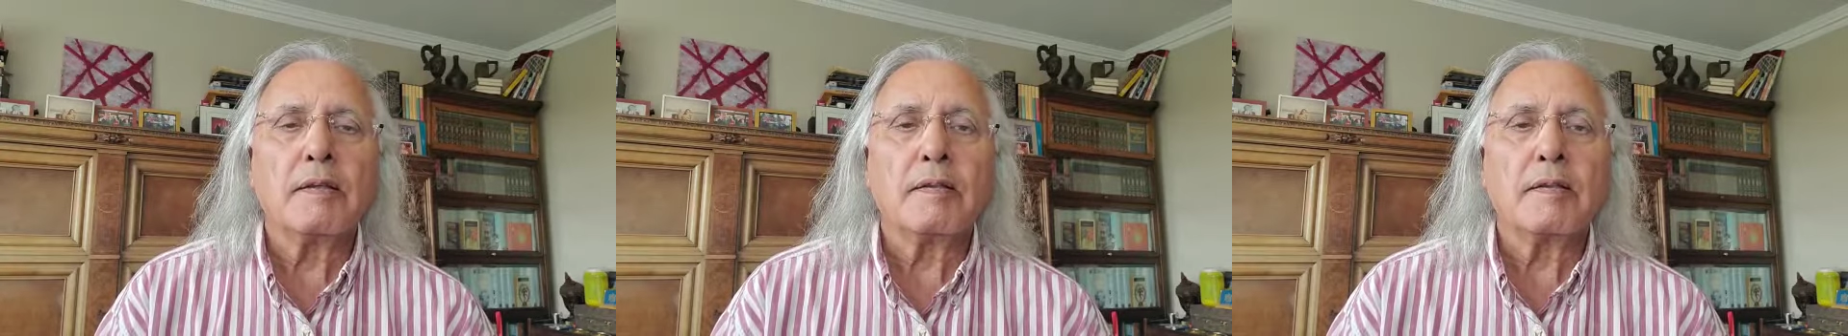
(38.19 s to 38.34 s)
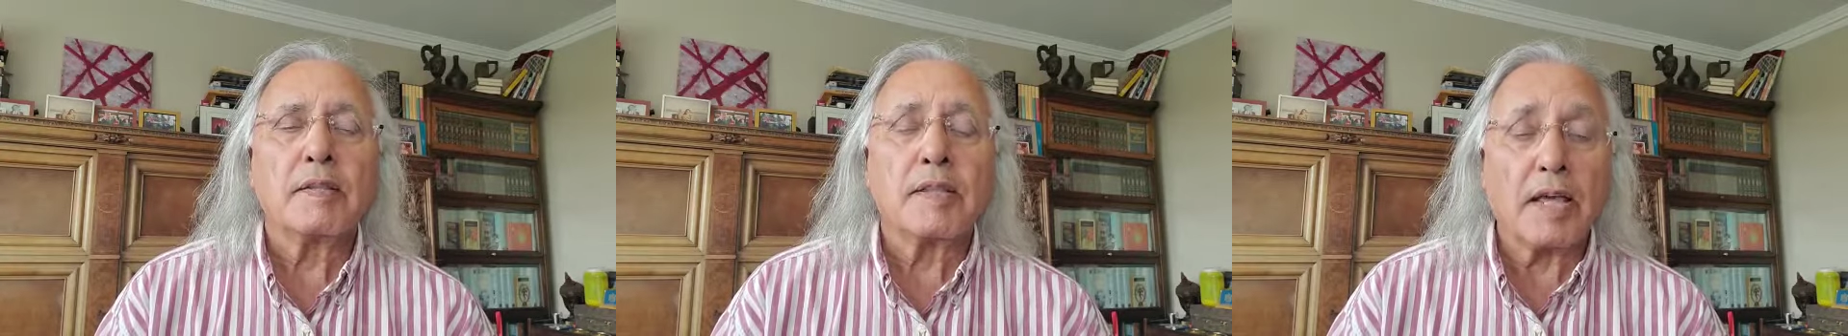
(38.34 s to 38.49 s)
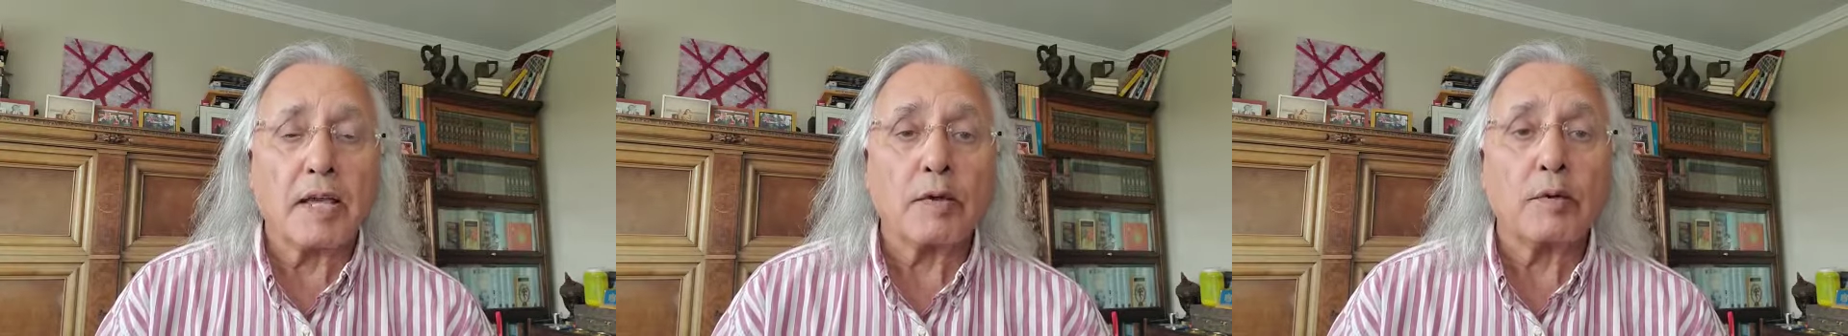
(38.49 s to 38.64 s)

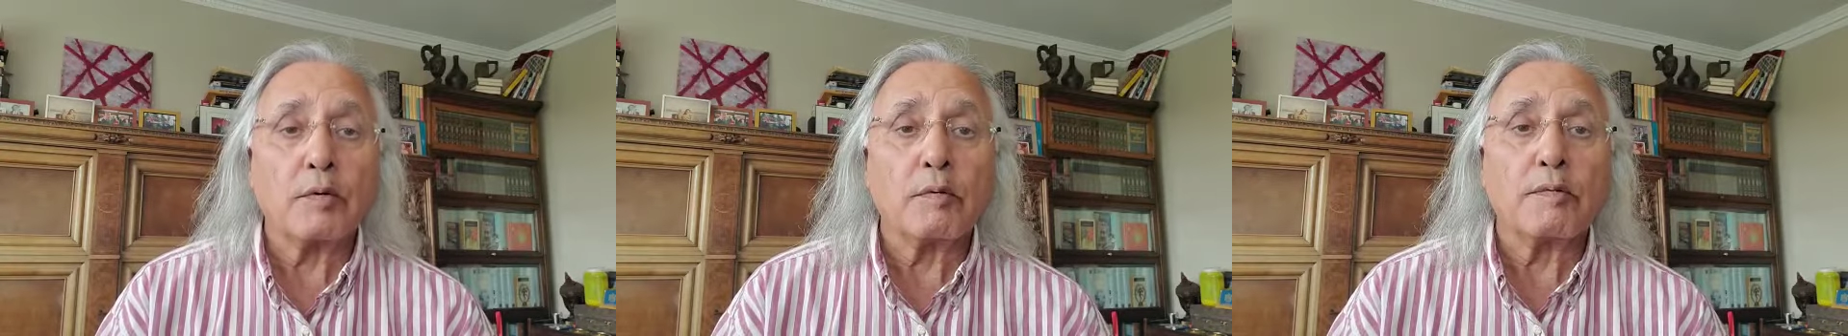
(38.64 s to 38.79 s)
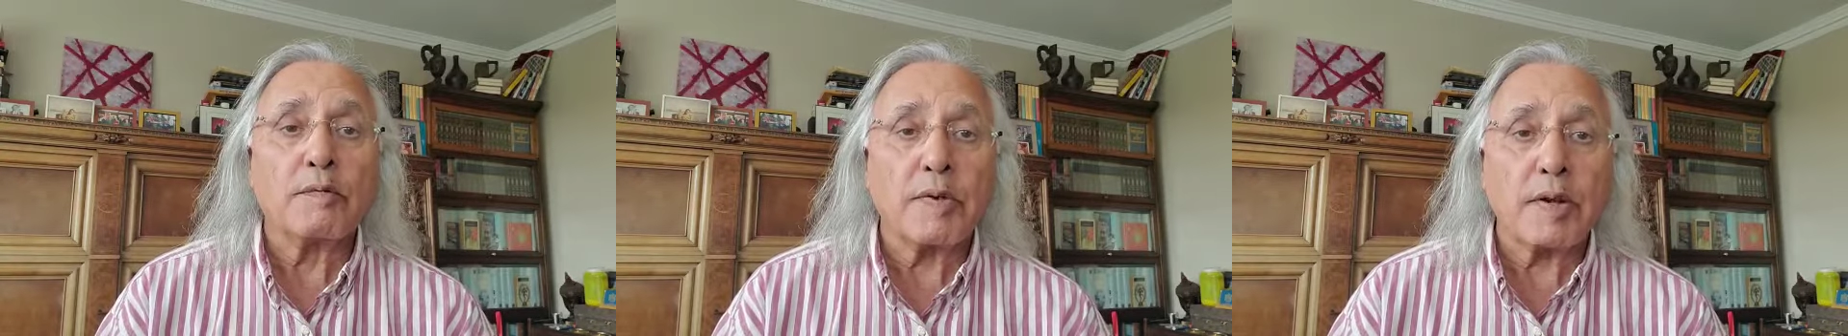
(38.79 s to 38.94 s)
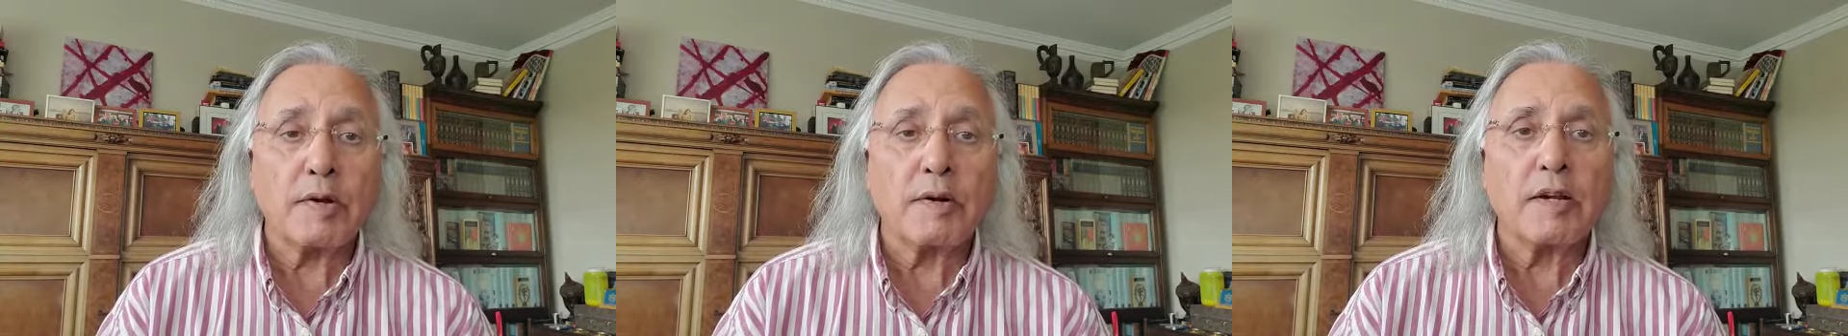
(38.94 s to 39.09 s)
Thank you
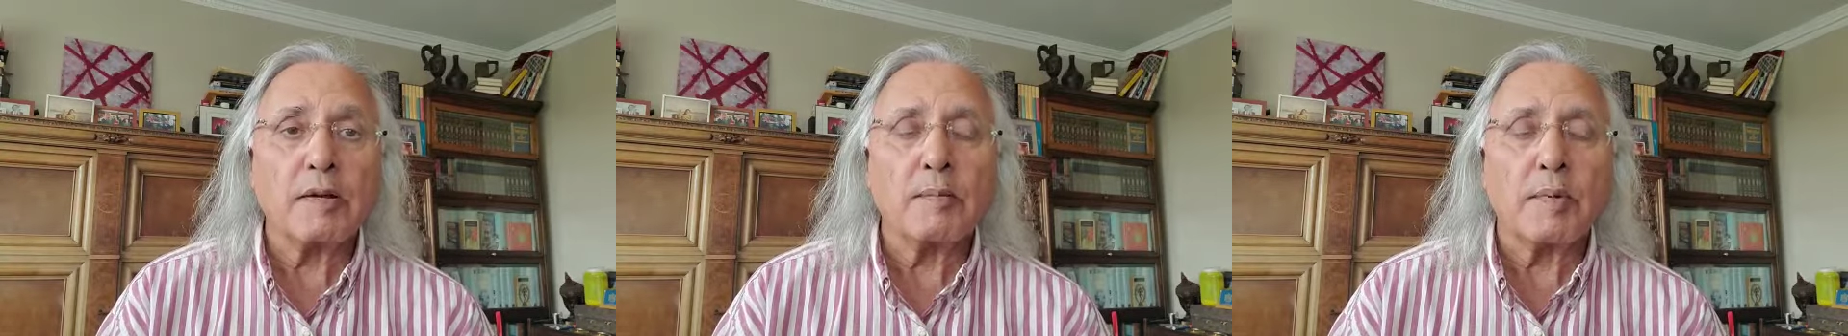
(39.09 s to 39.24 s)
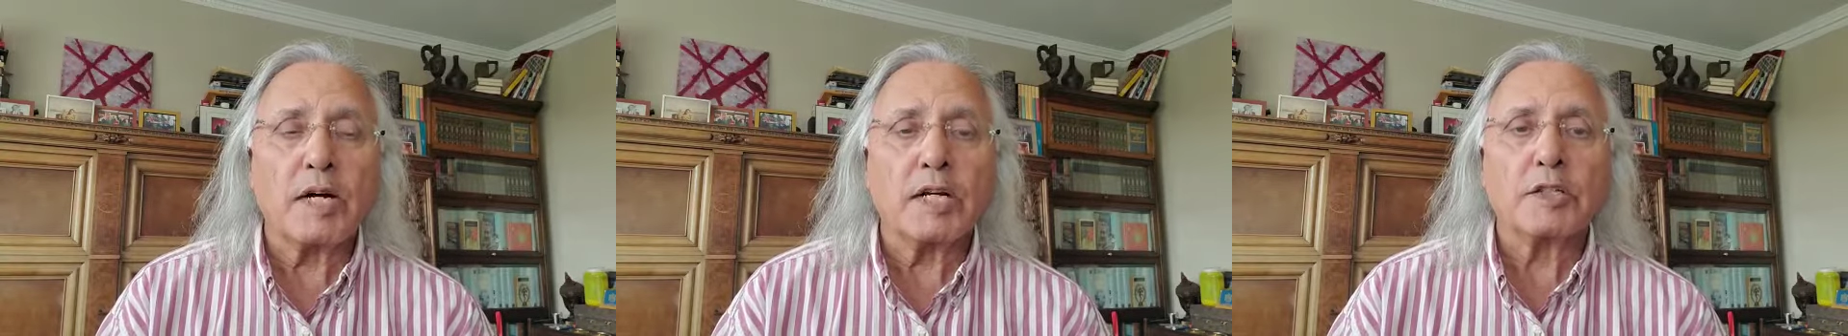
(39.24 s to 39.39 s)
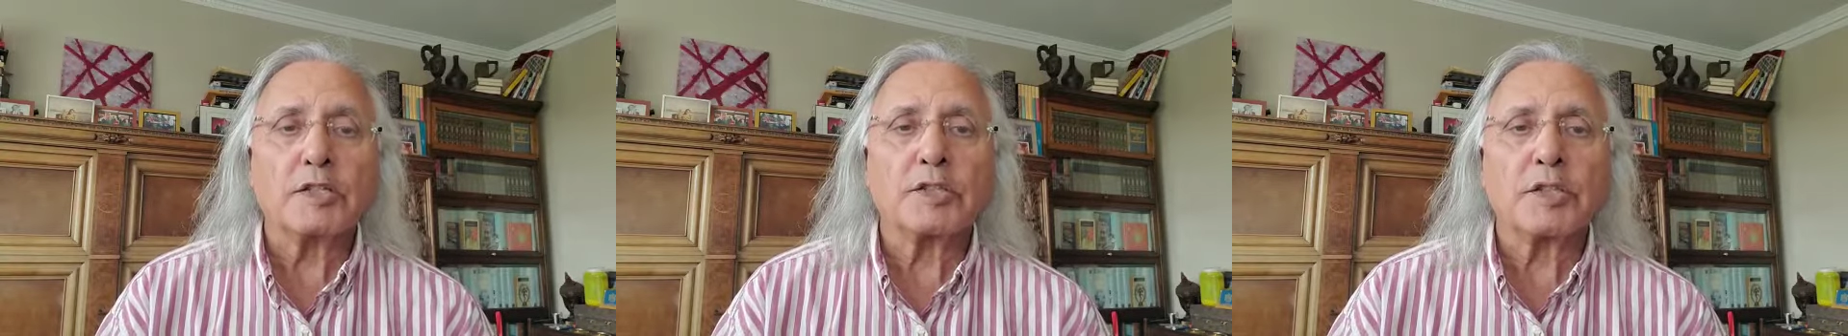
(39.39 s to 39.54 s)
very
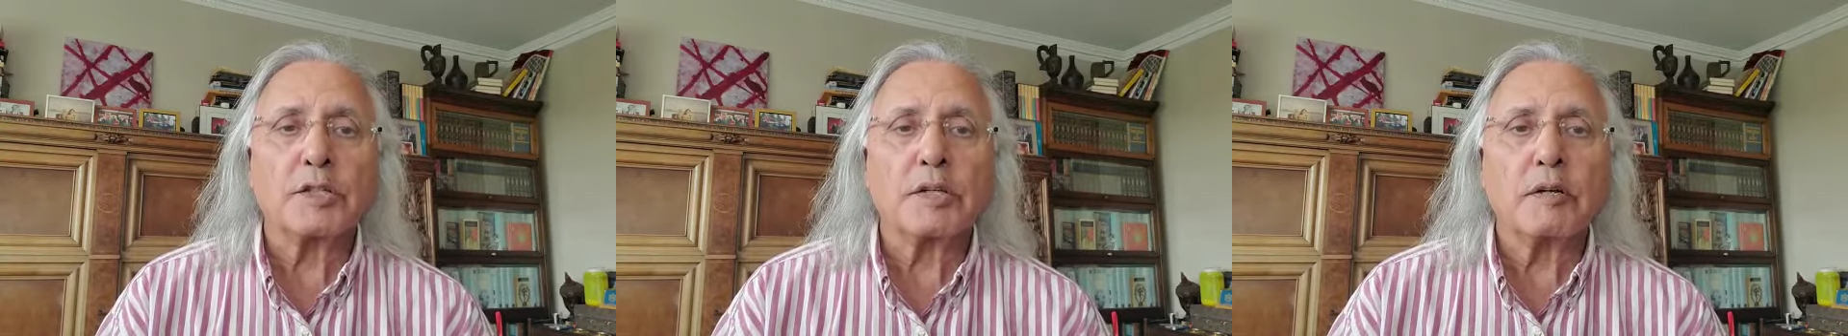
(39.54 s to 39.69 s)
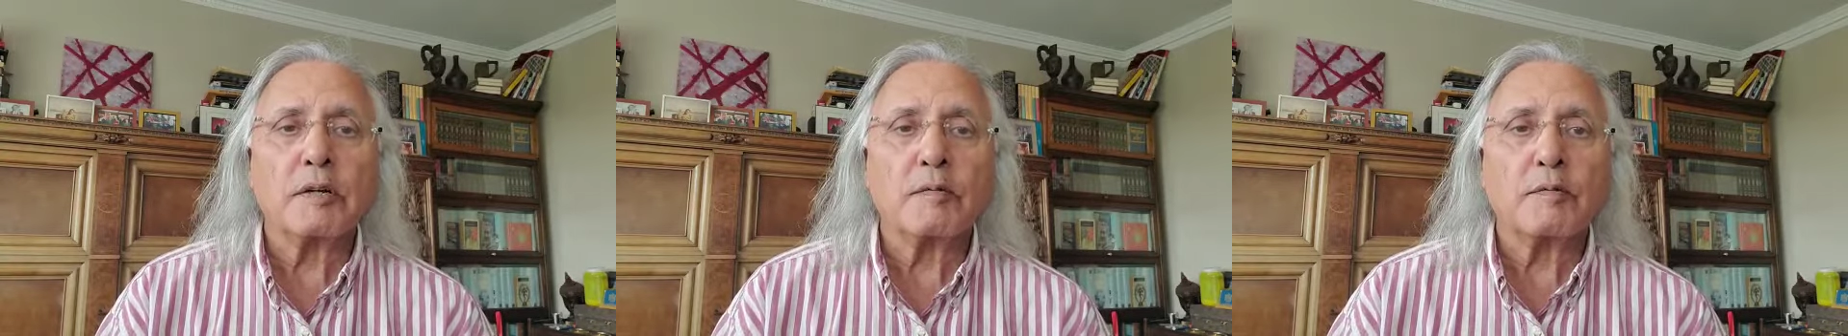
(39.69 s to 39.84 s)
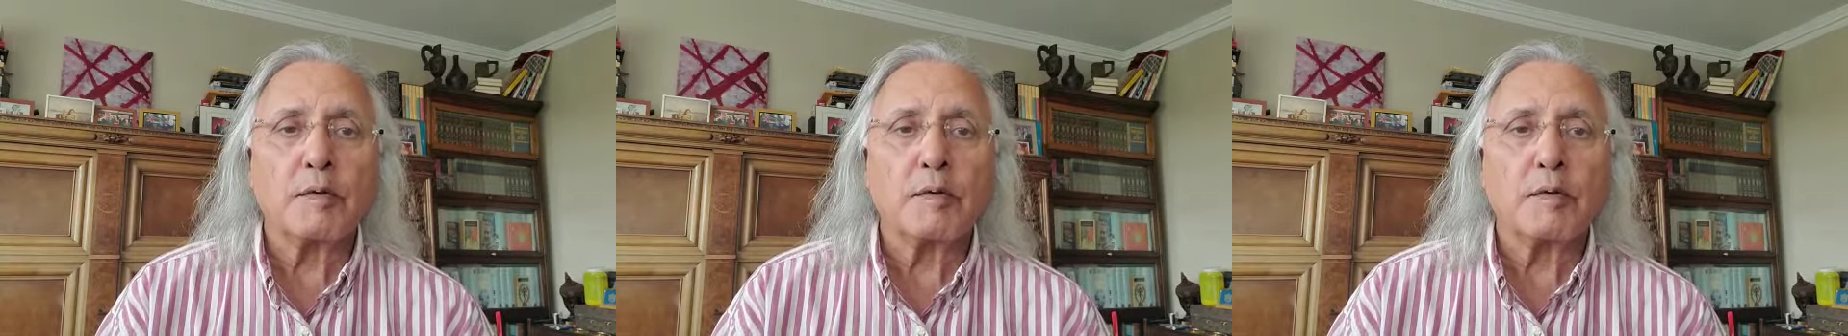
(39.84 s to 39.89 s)
much